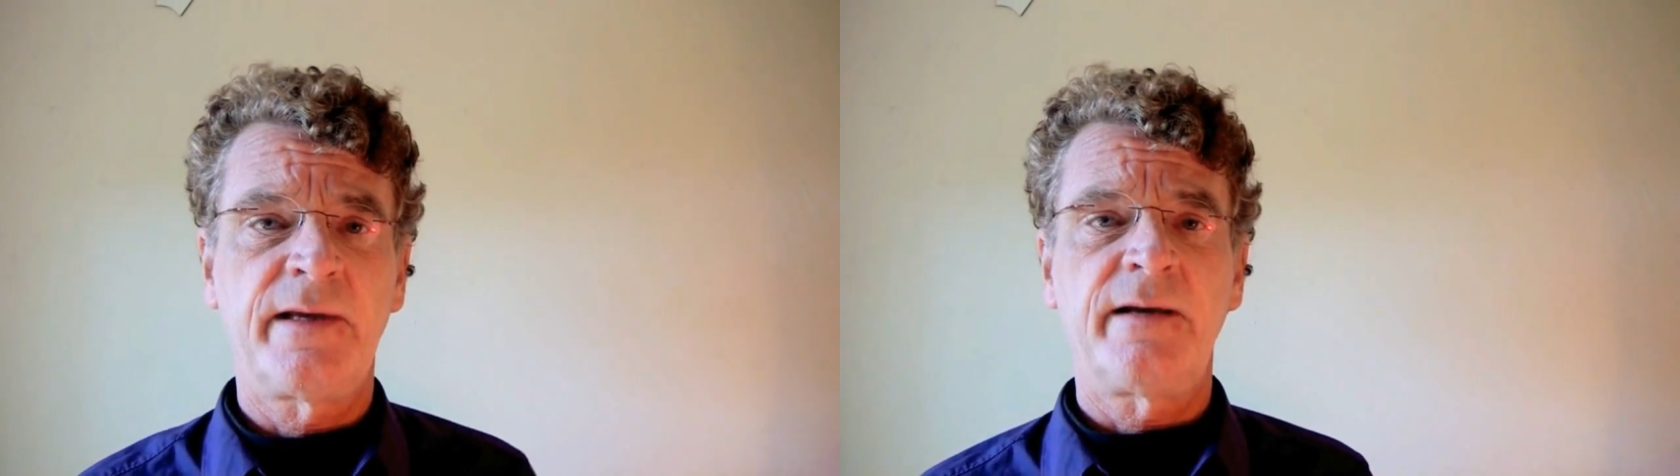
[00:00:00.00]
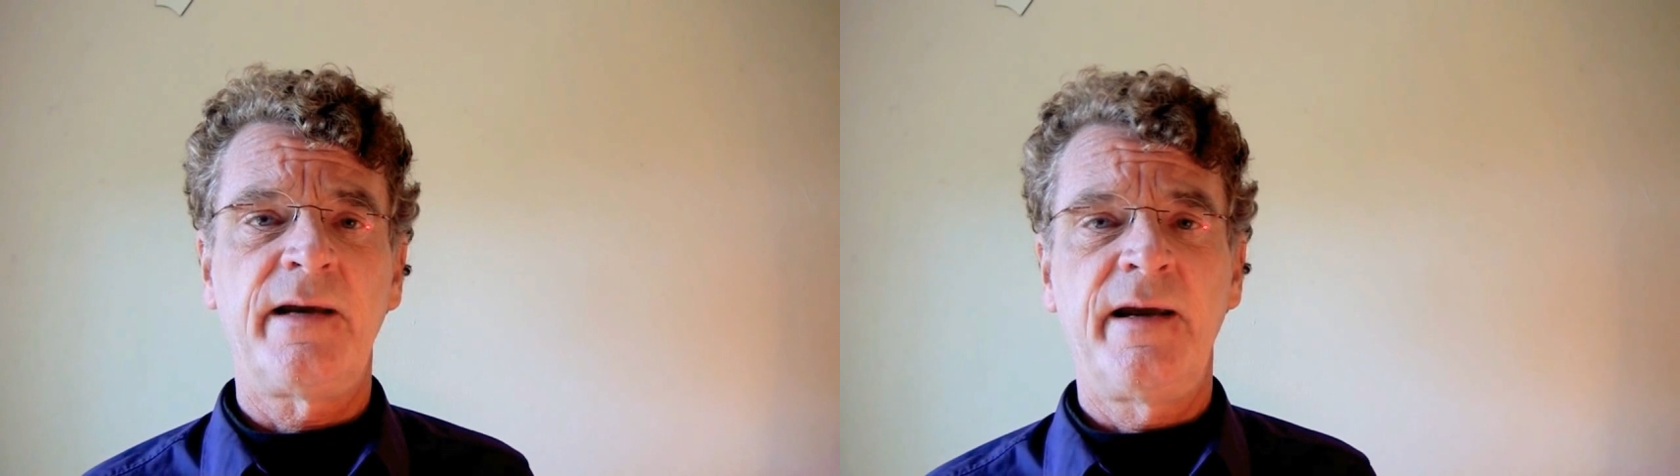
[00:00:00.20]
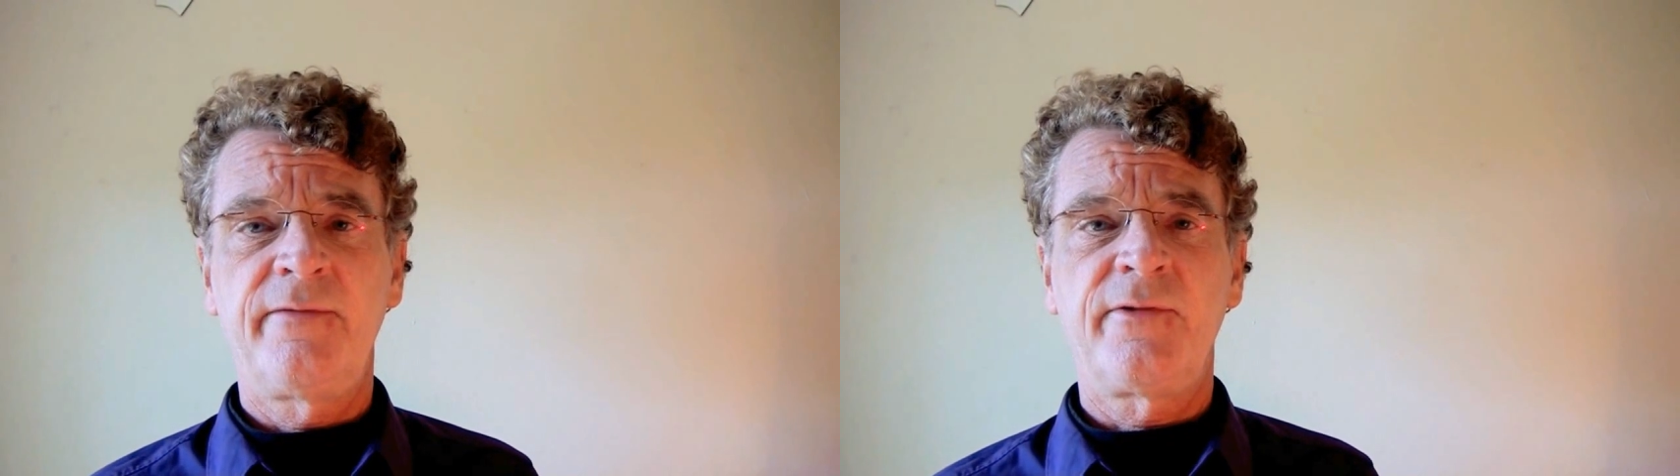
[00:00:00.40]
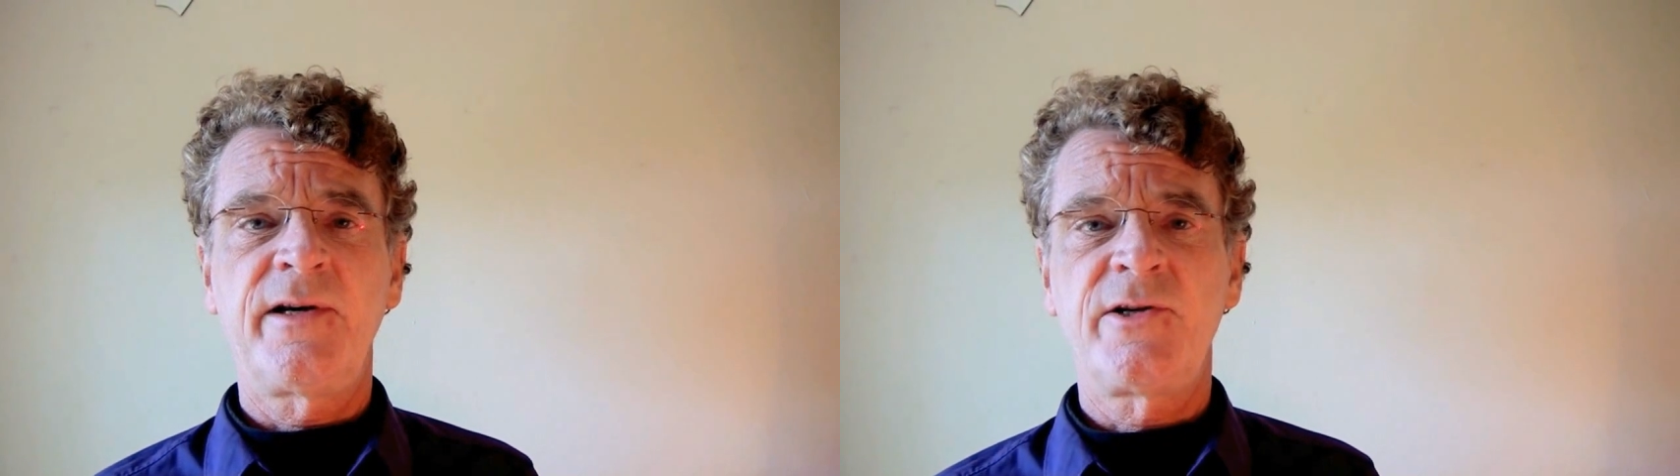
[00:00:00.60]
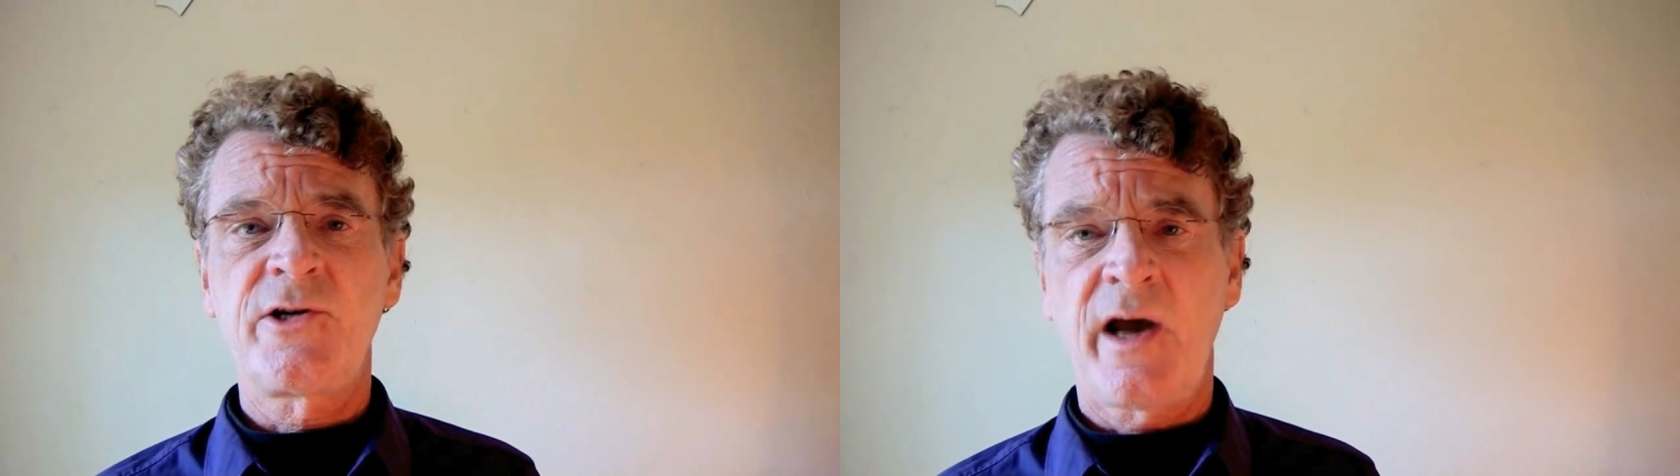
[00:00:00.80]
that
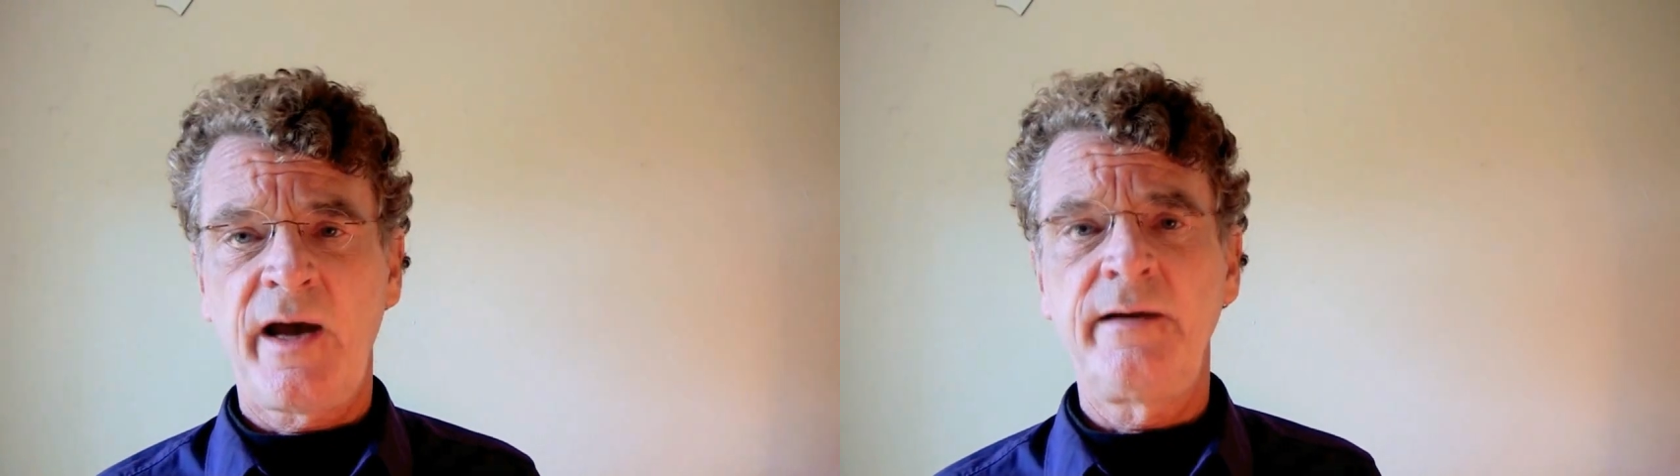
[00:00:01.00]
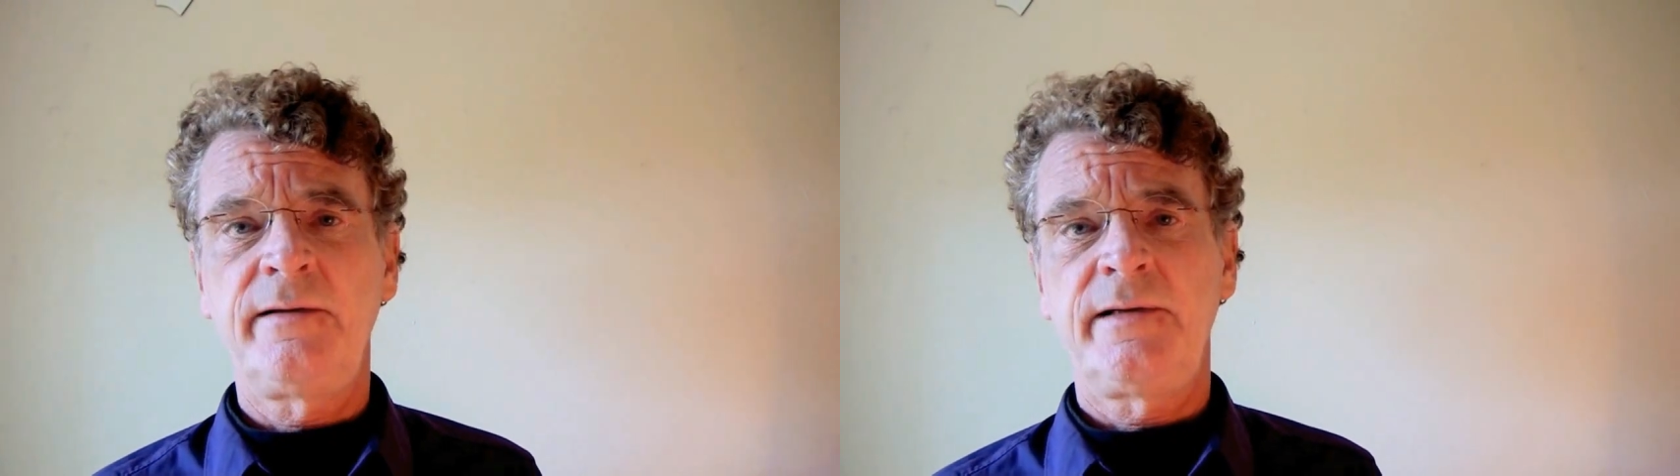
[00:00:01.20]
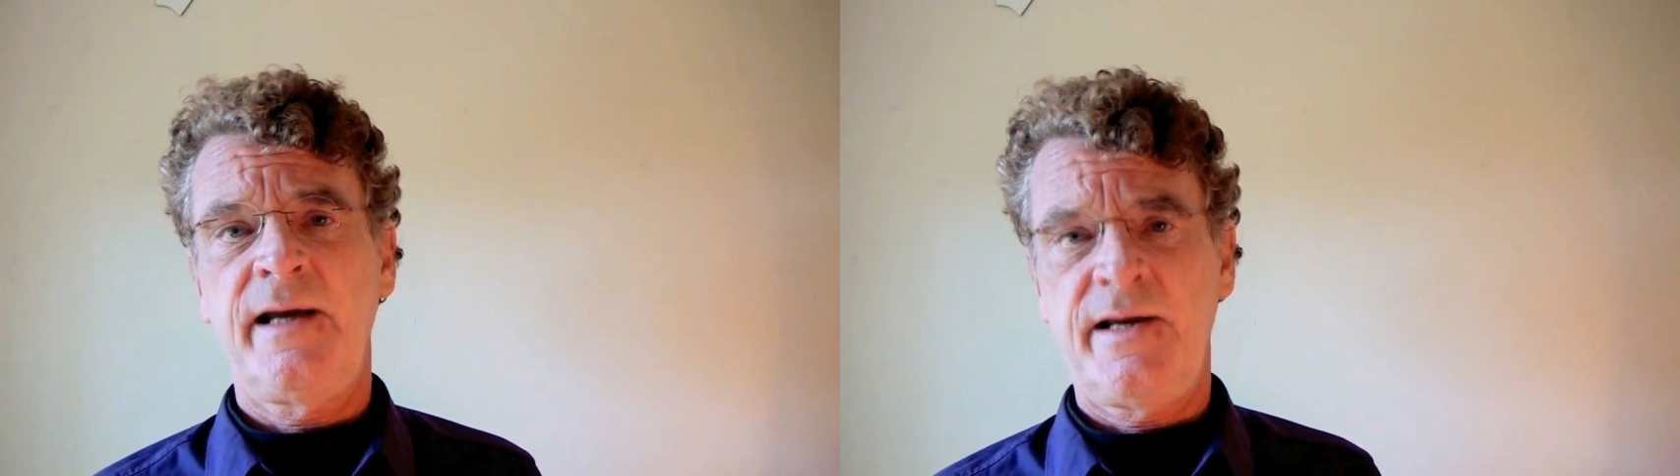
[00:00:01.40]
every child